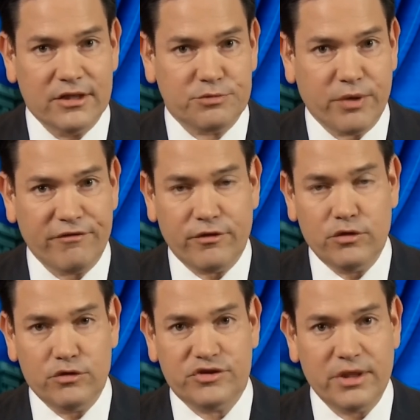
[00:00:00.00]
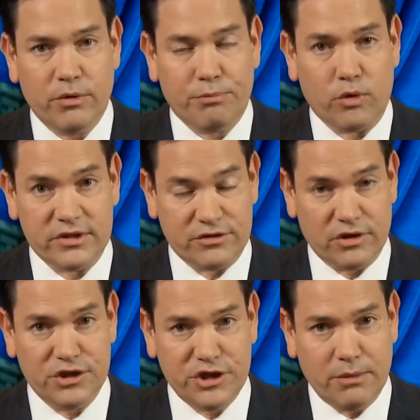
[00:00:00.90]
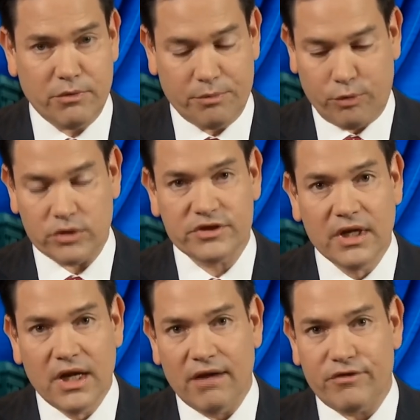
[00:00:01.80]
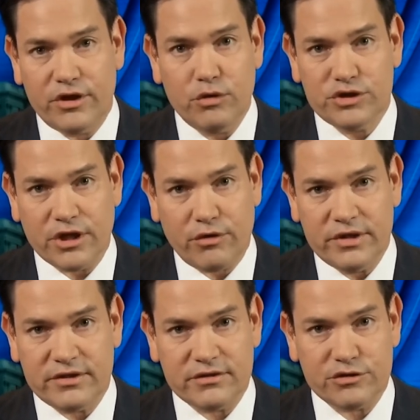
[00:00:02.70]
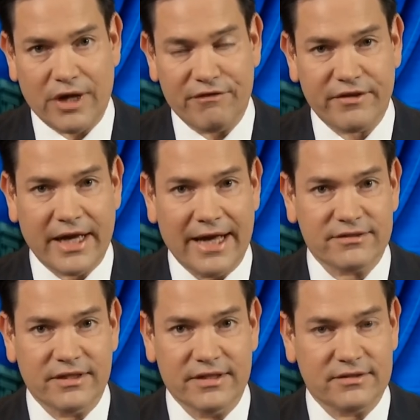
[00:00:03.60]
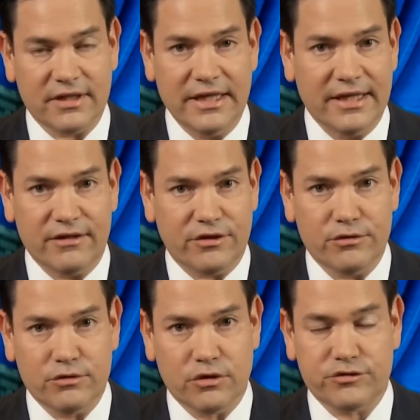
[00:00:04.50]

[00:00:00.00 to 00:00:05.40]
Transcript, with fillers: In Springfield, you see reports, these are legitimate reports, of huge increases in traffic accidents leading to yes.